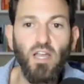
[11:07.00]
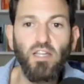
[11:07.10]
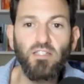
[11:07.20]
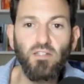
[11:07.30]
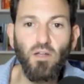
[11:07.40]

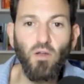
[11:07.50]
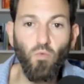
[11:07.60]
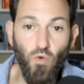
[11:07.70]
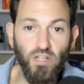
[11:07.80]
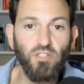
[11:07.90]
that he's a
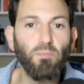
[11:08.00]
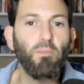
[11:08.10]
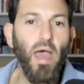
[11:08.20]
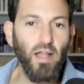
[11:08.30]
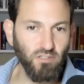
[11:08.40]
rich
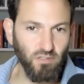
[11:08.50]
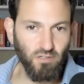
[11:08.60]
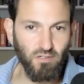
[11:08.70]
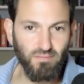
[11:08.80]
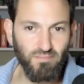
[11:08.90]
bachelor.